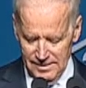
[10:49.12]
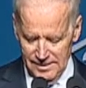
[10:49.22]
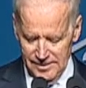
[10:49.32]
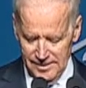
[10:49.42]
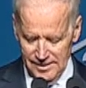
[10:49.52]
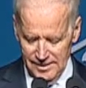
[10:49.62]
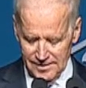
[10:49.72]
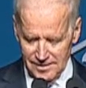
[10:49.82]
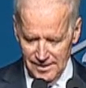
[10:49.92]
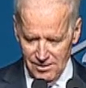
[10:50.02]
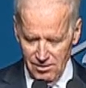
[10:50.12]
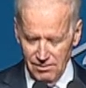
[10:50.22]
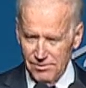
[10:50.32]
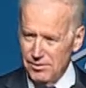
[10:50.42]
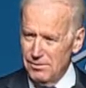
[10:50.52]
she is like all
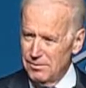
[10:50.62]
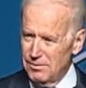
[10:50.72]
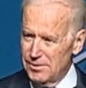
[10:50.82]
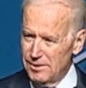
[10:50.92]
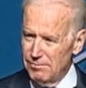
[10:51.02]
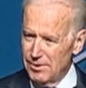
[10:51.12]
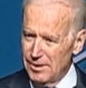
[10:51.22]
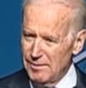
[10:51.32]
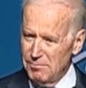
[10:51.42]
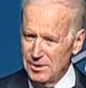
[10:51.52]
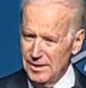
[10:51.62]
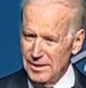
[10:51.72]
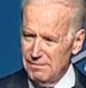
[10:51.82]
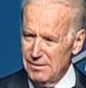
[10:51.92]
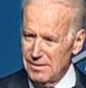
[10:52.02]
of you. She really
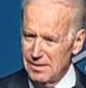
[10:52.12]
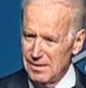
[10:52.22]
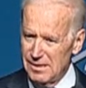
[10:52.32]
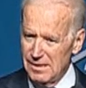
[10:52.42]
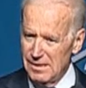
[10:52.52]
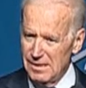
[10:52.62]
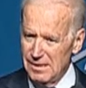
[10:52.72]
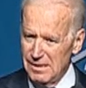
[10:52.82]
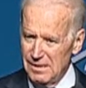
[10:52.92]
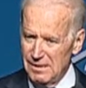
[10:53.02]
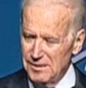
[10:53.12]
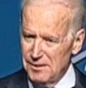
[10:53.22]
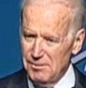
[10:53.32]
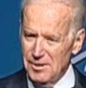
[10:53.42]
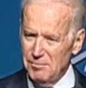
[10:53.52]
believes
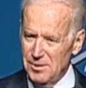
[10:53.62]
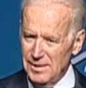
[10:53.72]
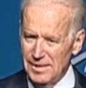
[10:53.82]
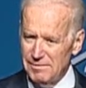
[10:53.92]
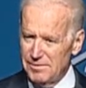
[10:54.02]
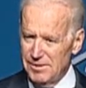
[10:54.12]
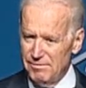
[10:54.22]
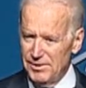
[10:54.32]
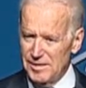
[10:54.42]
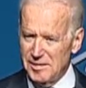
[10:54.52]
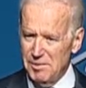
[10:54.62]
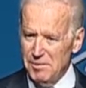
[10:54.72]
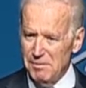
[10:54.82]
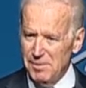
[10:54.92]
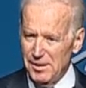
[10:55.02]
that things can be
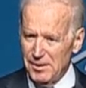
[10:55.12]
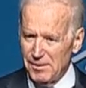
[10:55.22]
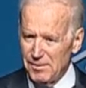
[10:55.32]
made better.